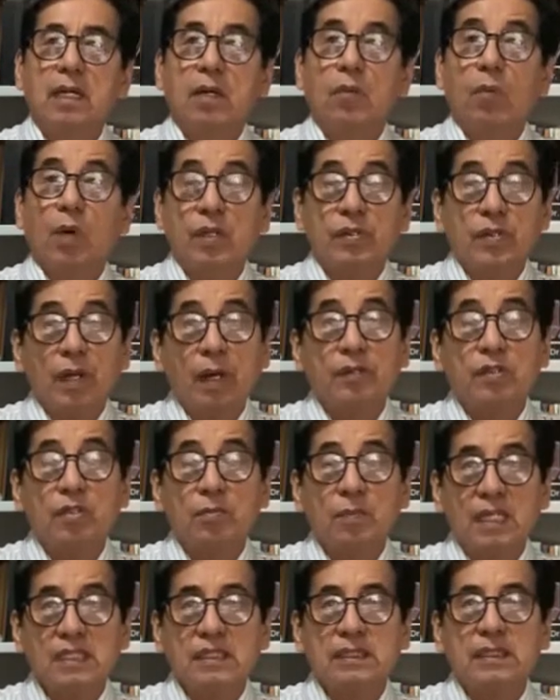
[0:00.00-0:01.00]
Well, you have to
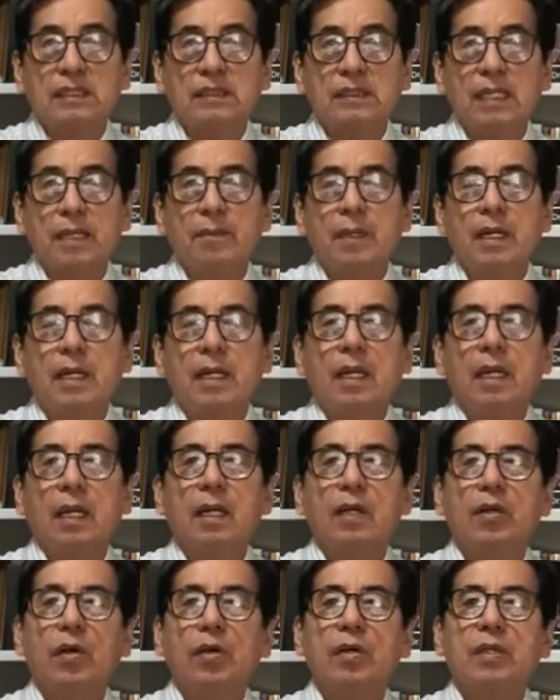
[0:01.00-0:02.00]
master them
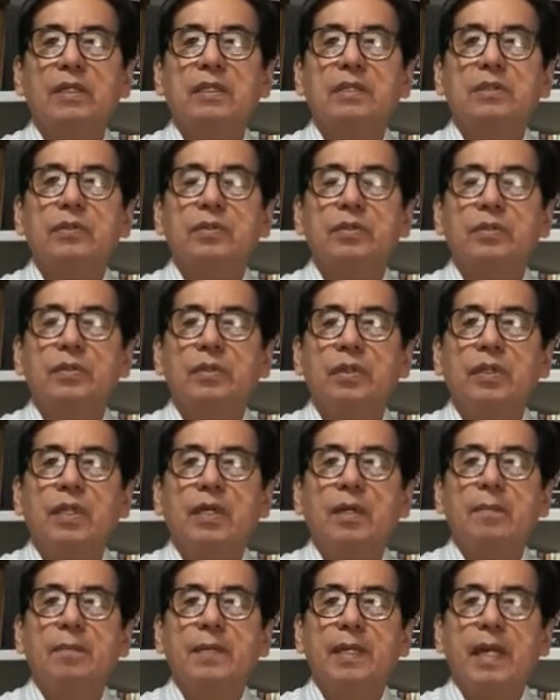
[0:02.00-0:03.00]
in order to
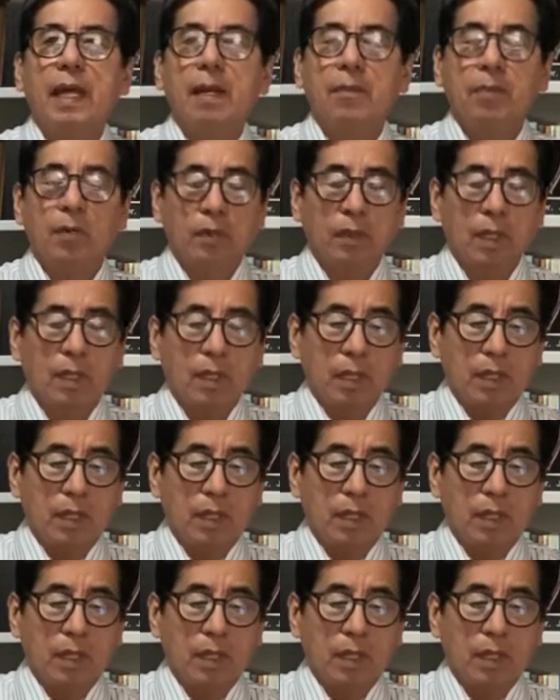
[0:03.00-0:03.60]
be able